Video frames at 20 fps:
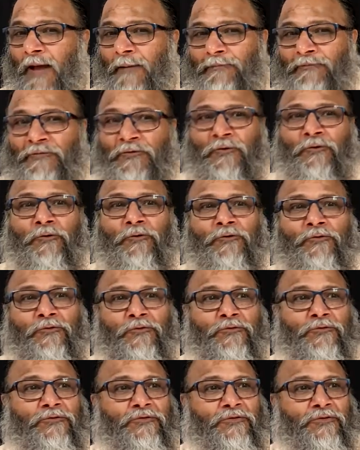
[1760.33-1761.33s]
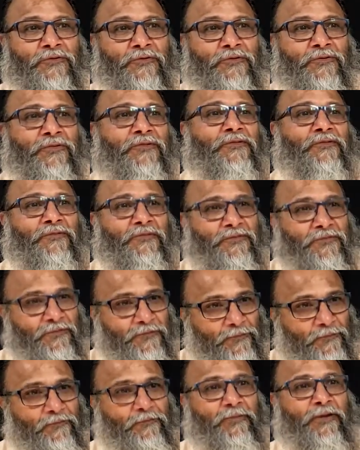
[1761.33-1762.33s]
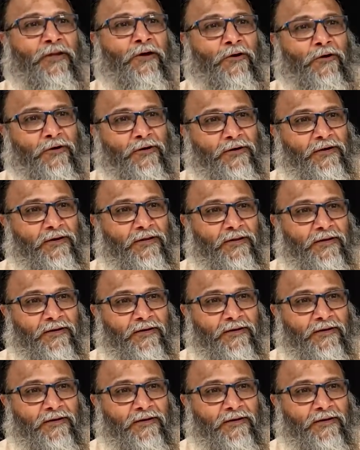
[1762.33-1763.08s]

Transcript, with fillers: Absolute truth is beyond.